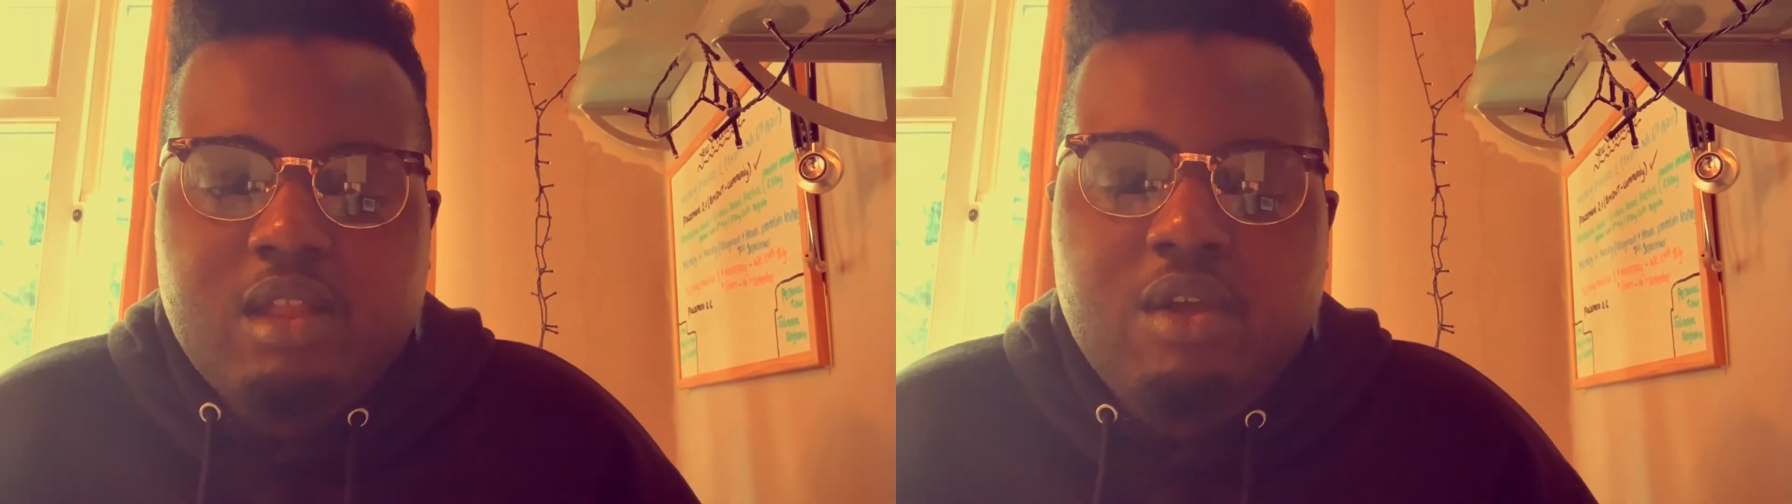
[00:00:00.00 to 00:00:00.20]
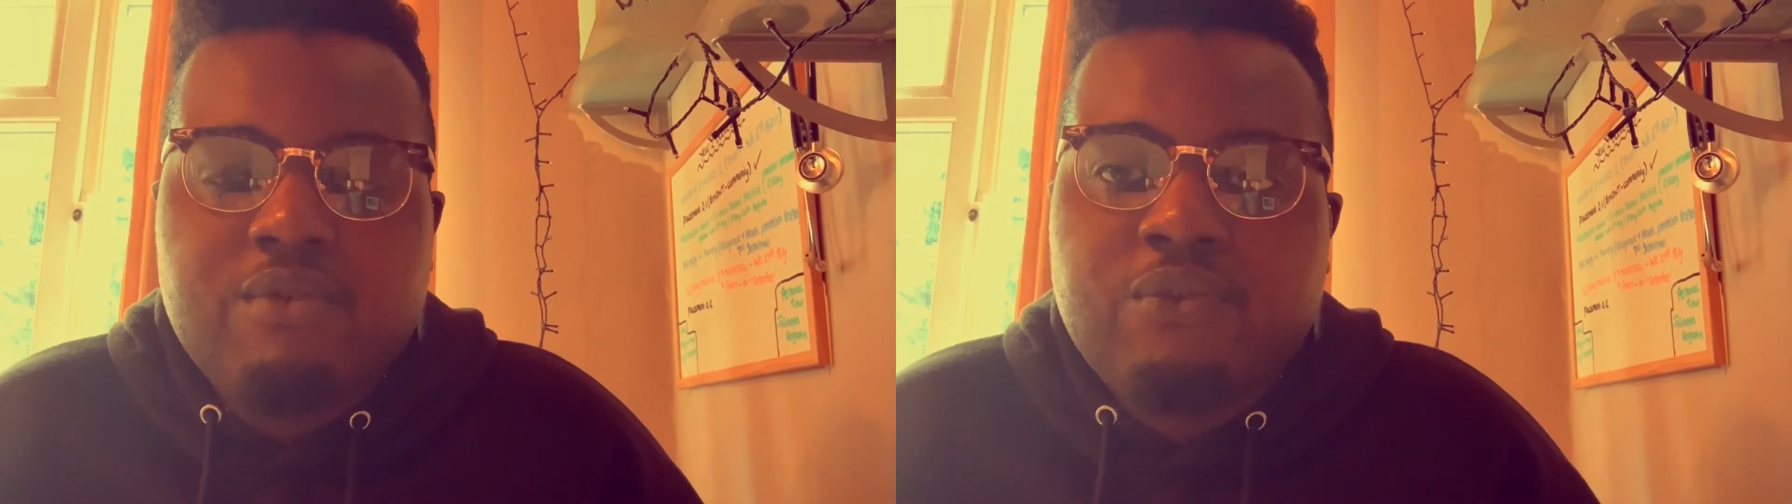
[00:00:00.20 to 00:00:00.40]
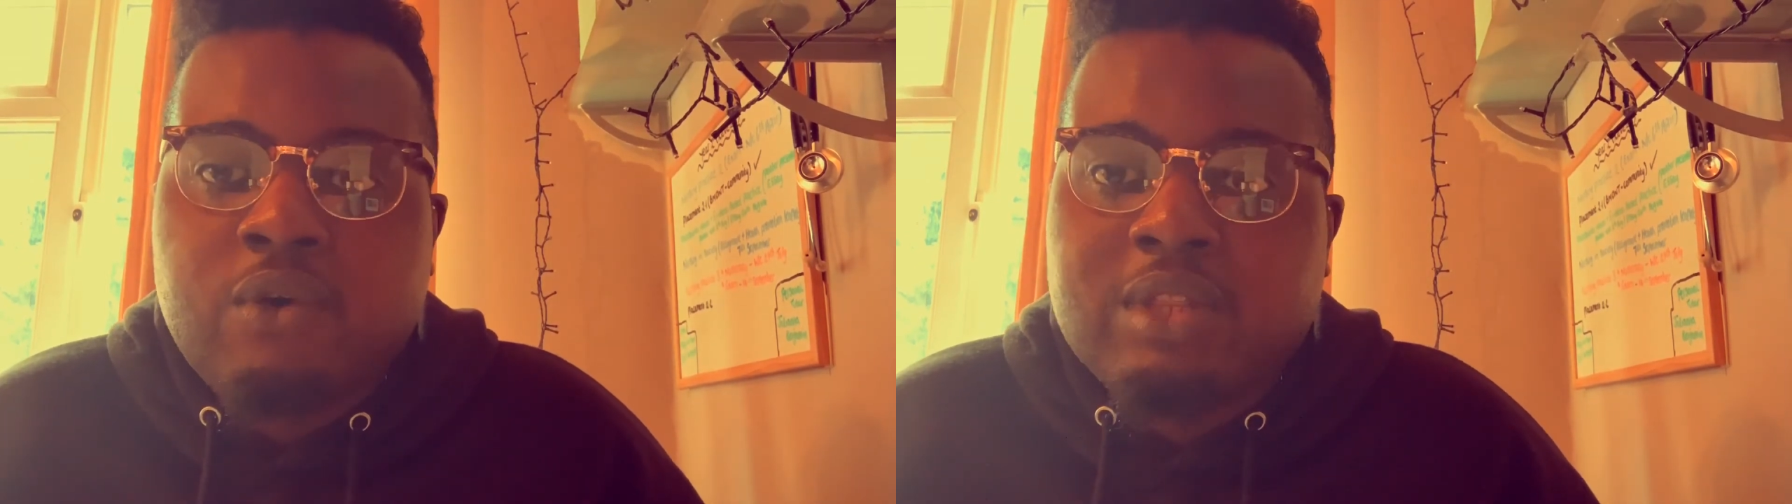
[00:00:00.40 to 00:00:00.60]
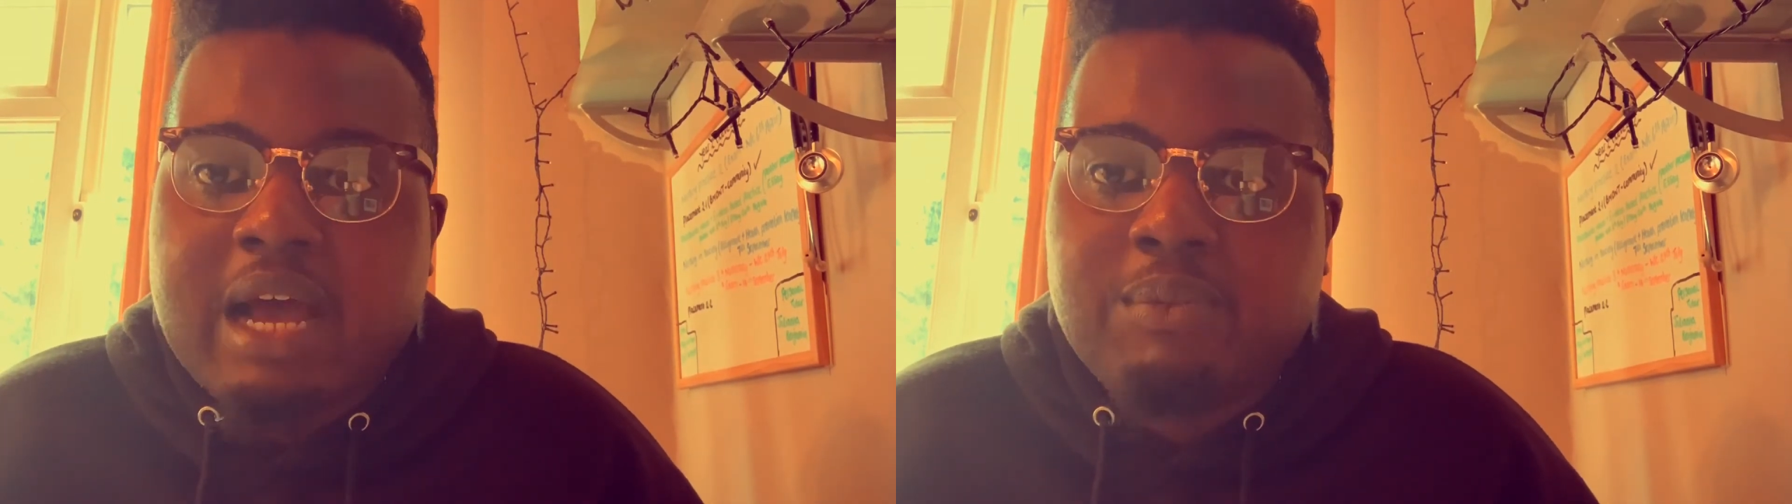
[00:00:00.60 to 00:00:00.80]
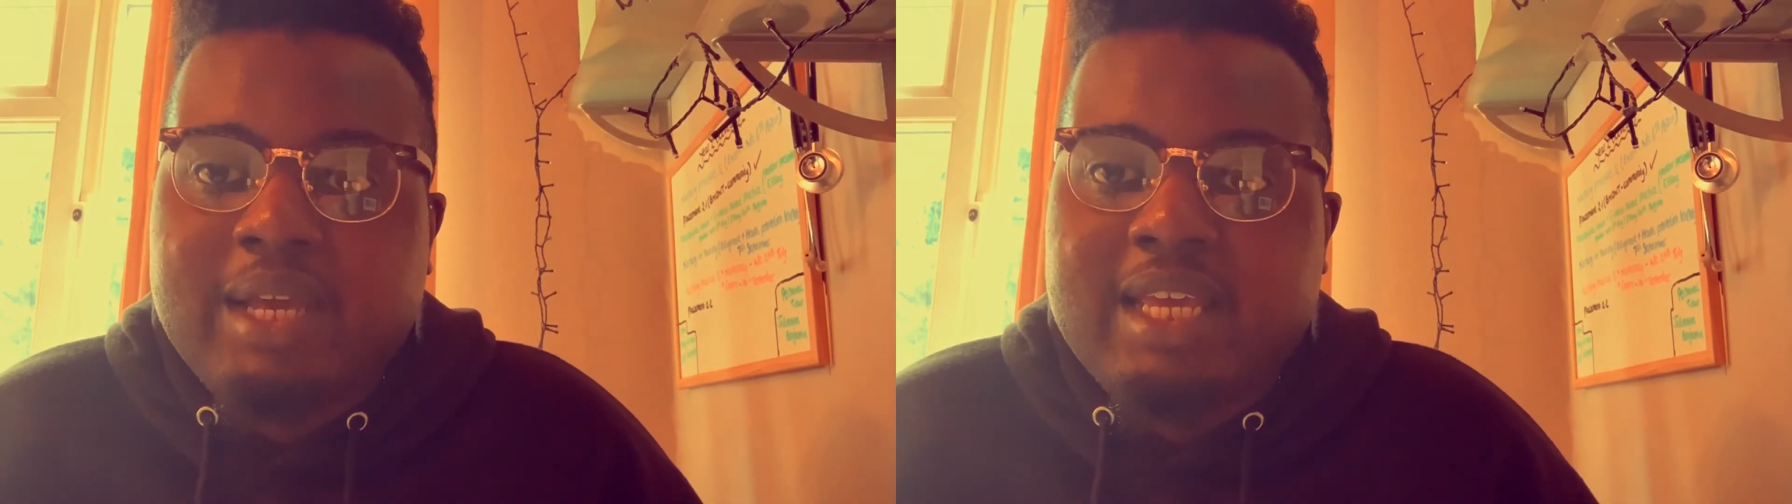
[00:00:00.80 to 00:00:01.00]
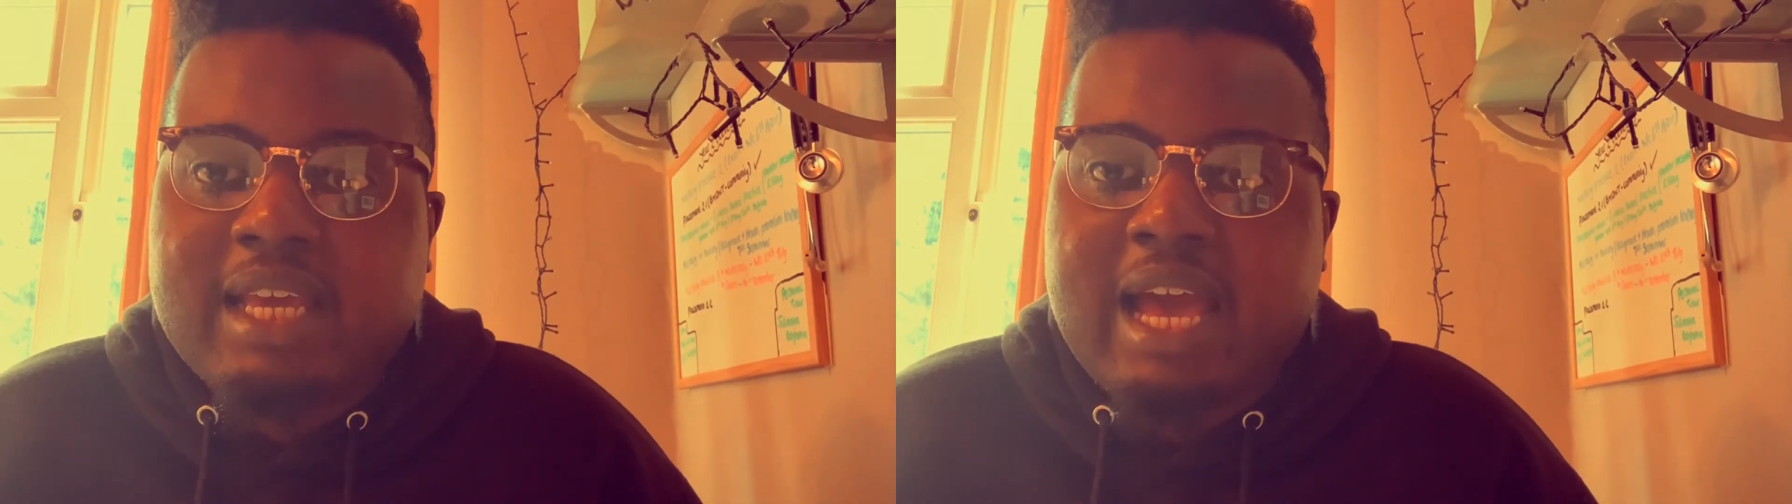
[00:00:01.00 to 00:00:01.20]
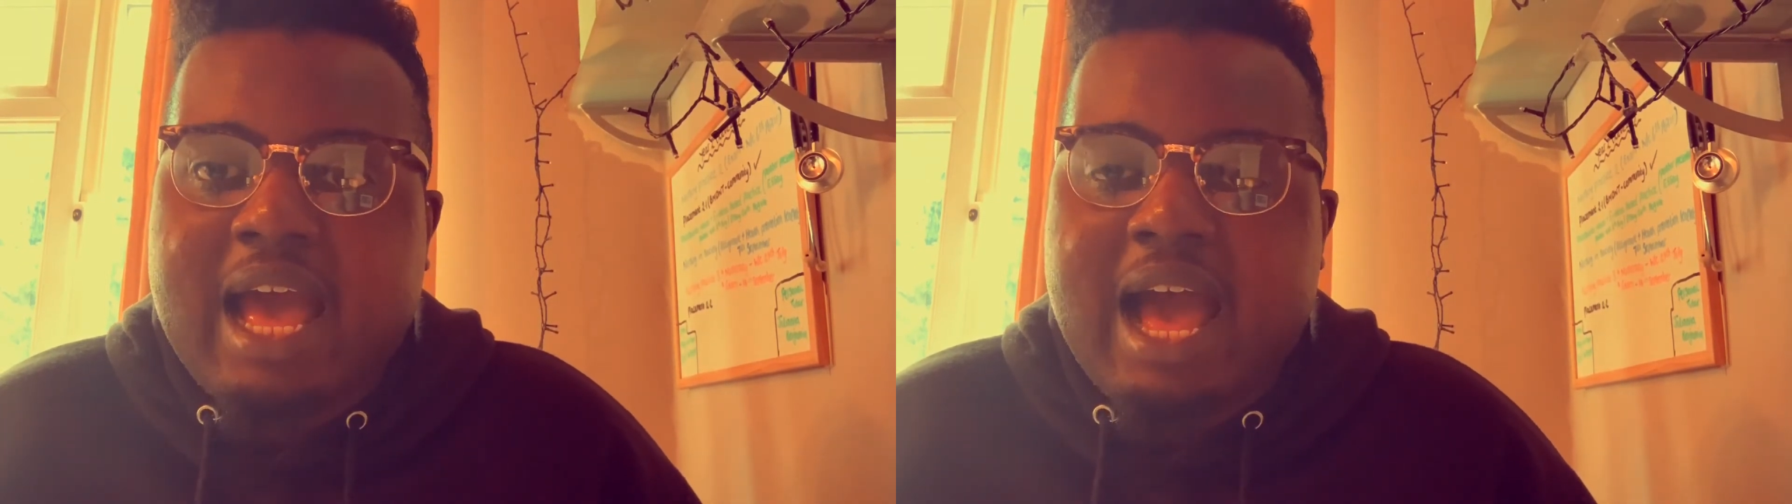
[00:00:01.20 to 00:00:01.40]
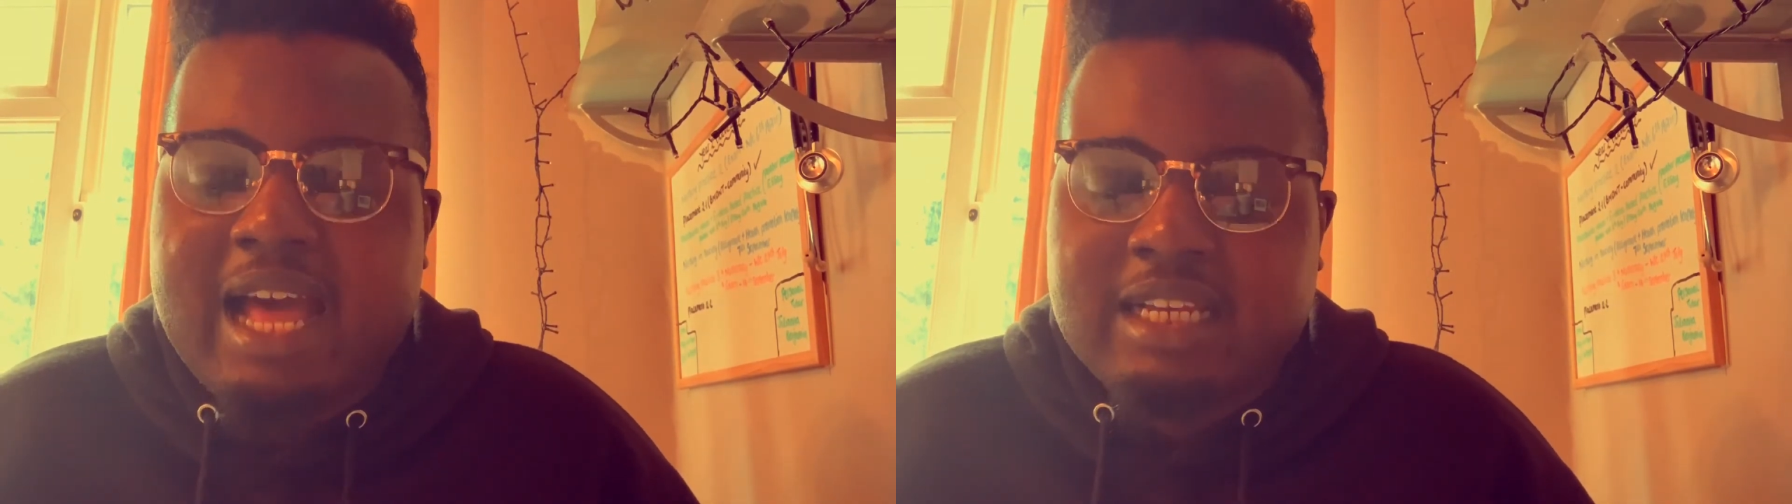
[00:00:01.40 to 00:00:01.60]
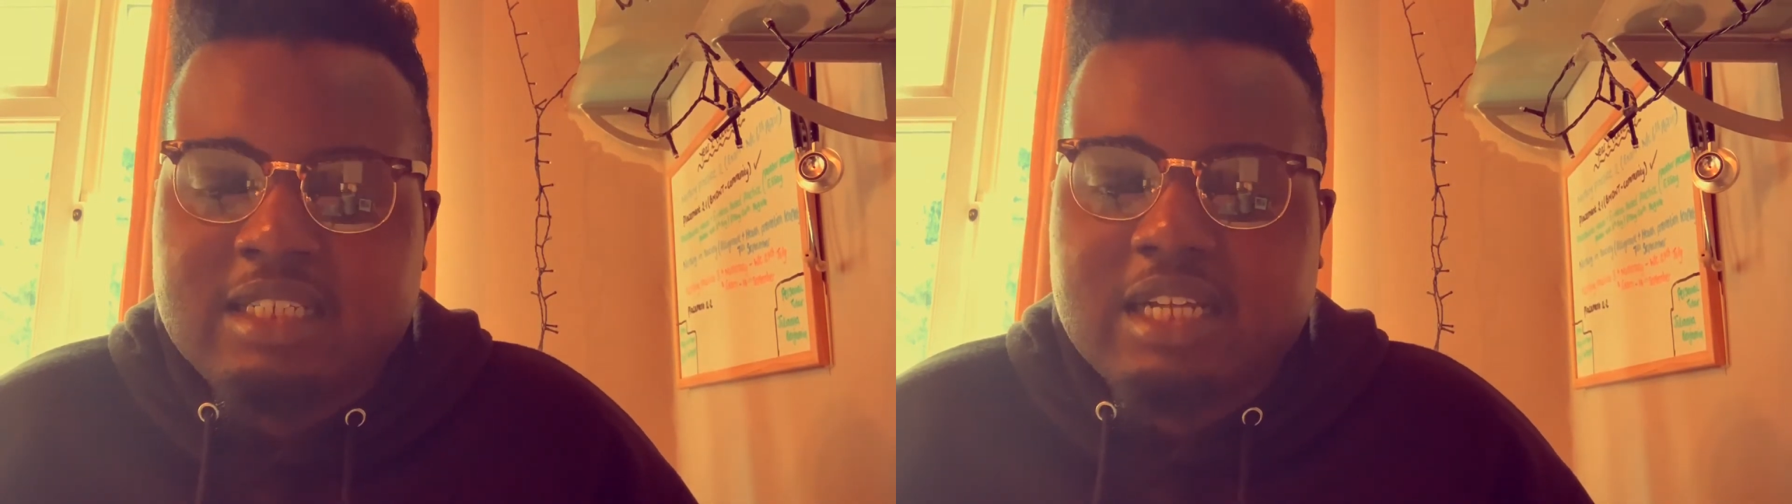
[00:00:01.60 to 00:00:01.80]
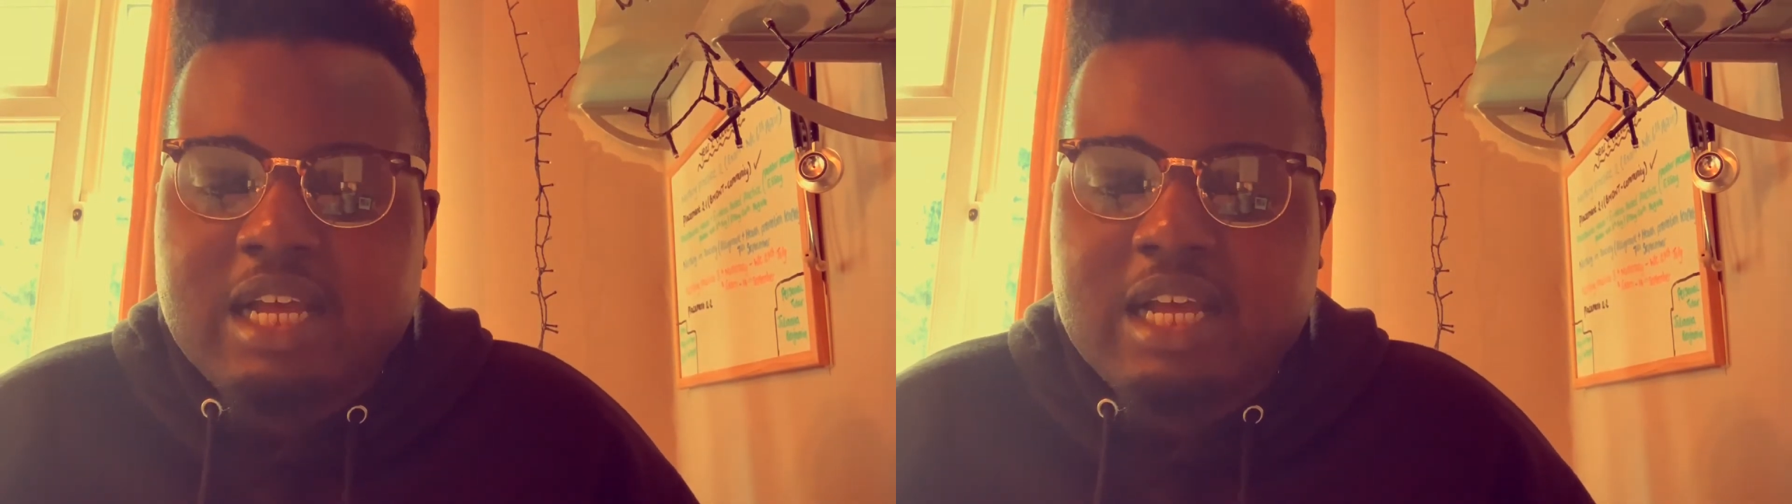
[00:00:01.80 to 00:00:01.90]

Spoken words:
for that week, and